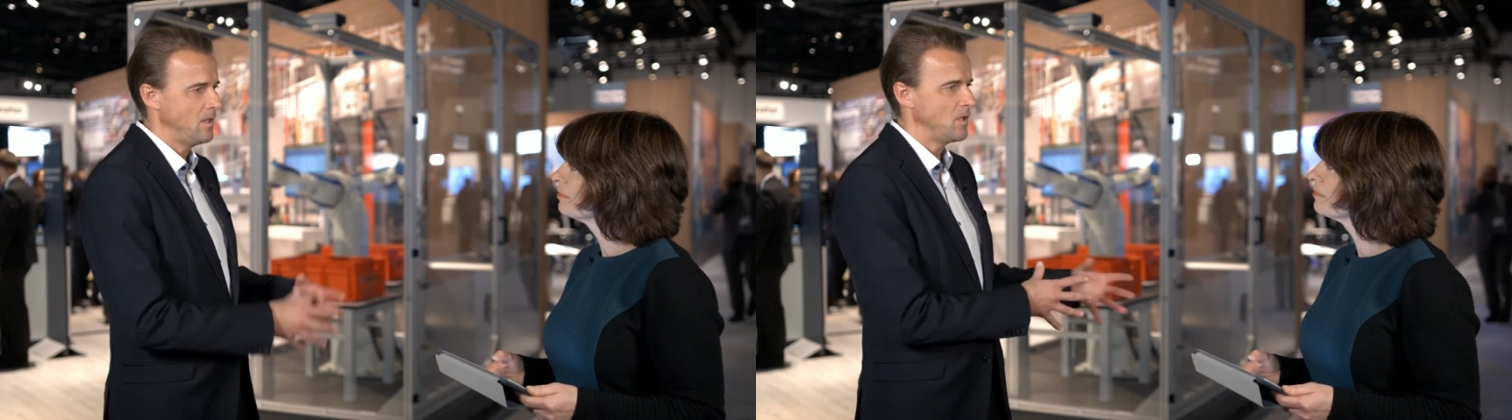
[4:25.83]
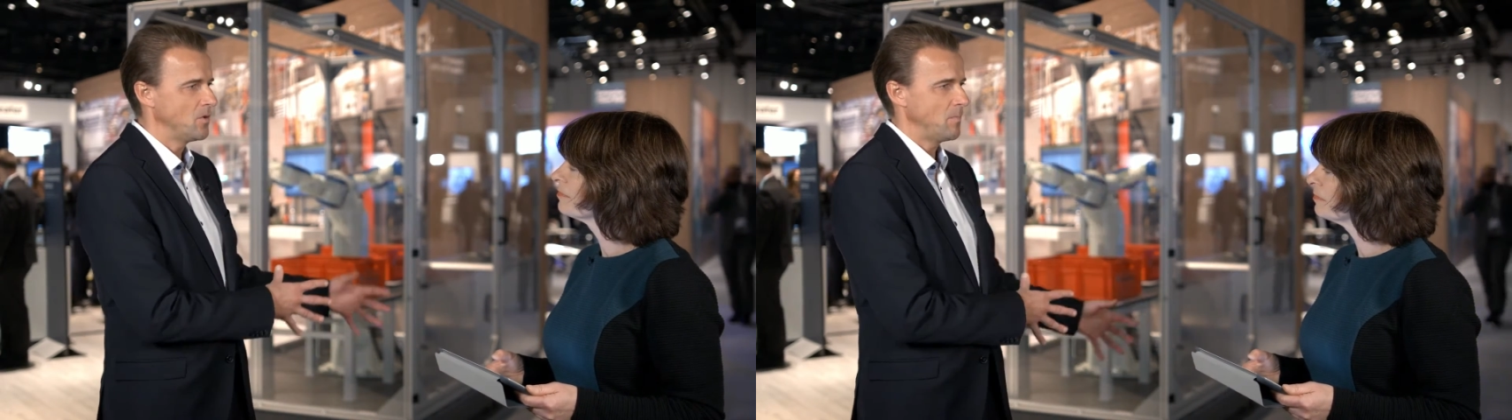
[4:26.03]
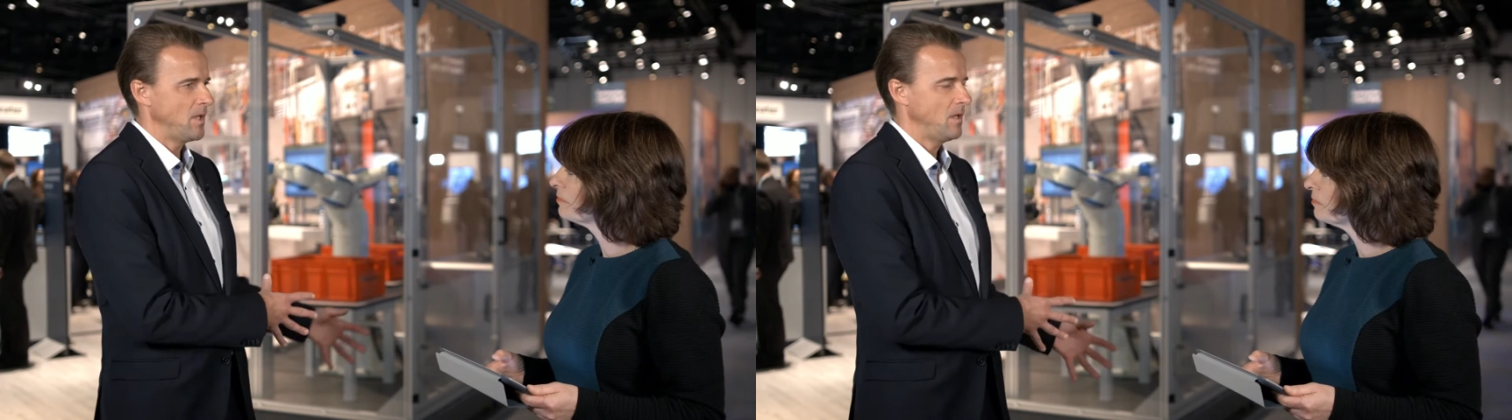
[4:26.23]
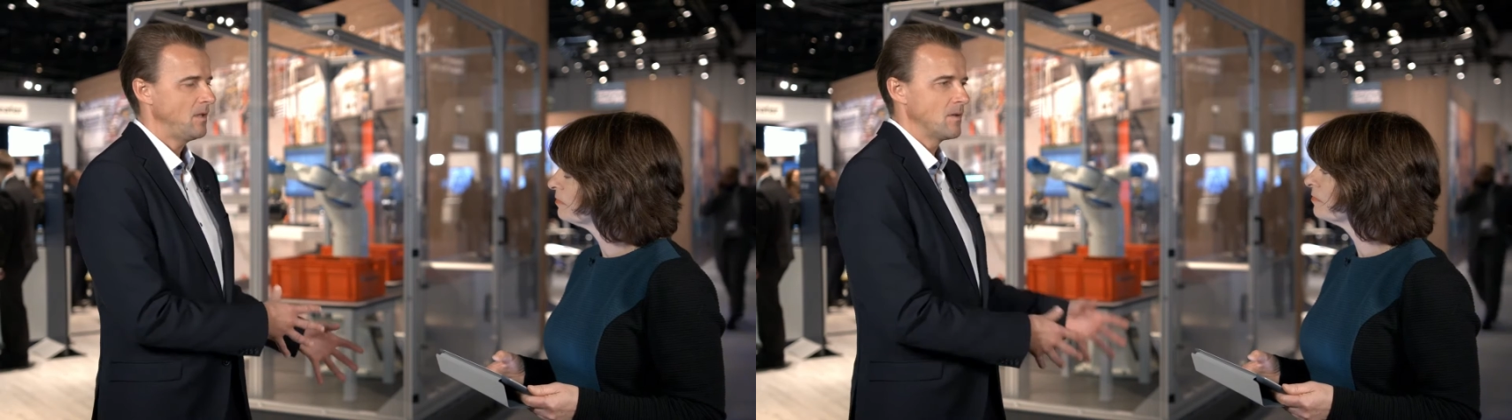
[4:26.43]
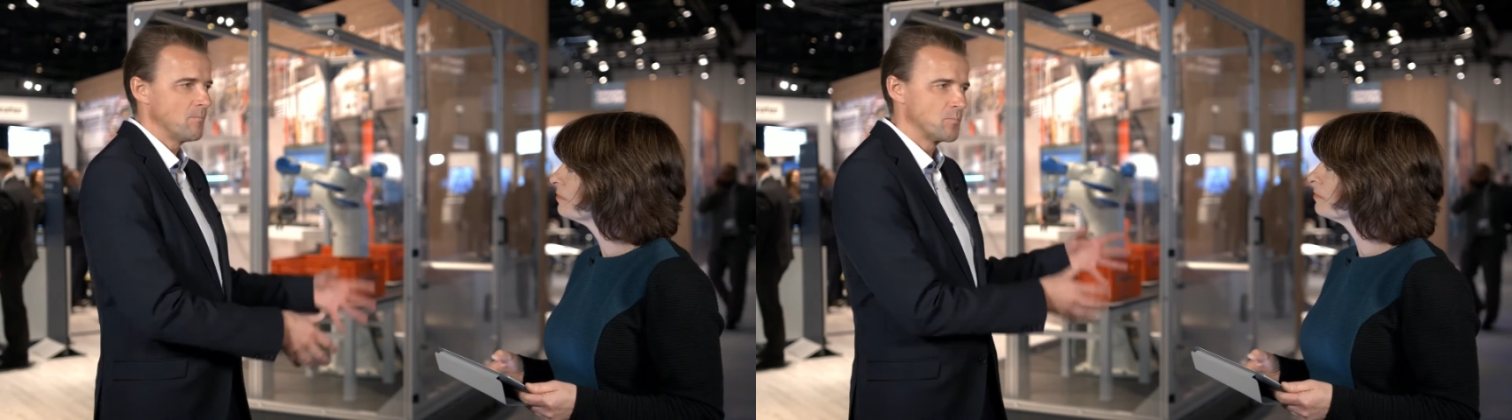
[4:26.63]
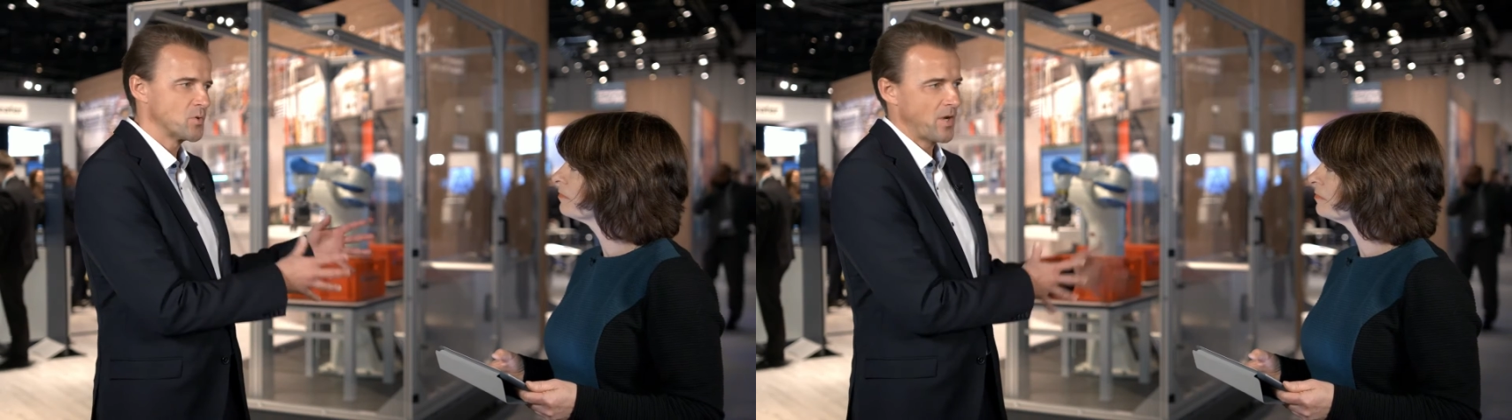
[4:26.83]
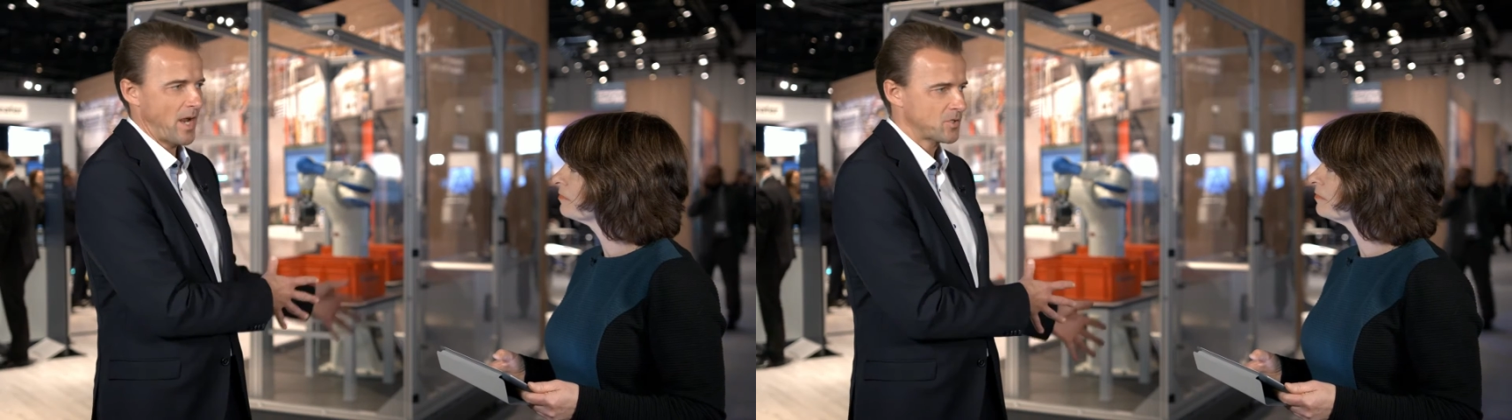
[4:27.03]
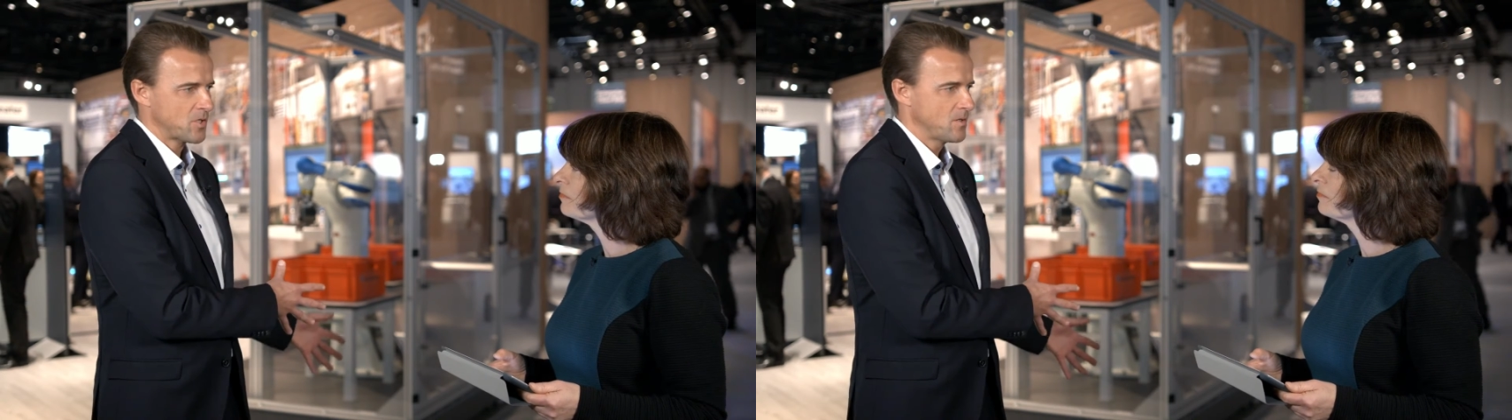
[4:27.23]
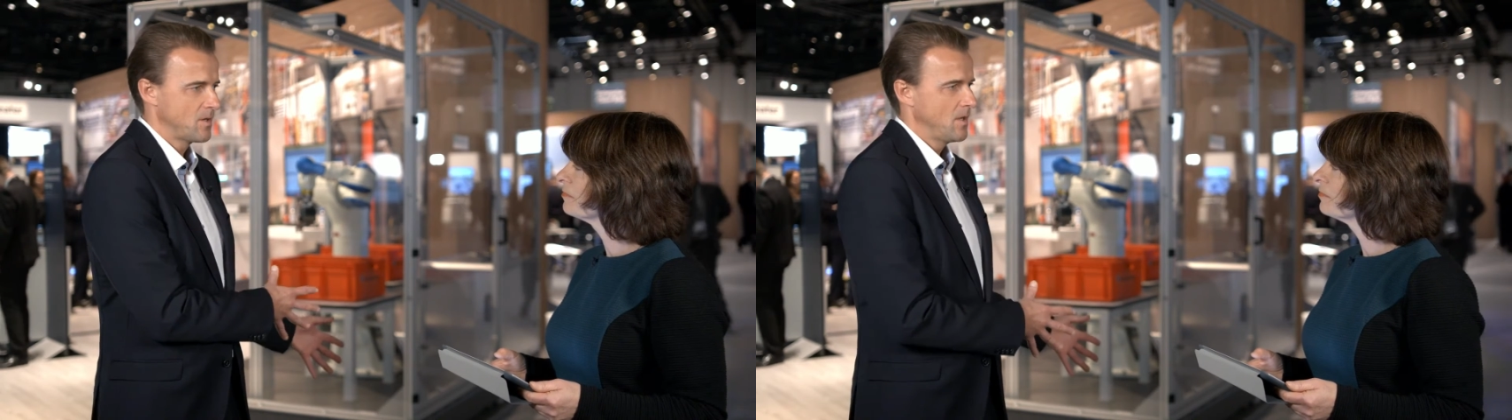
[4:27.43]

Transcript: ERP and production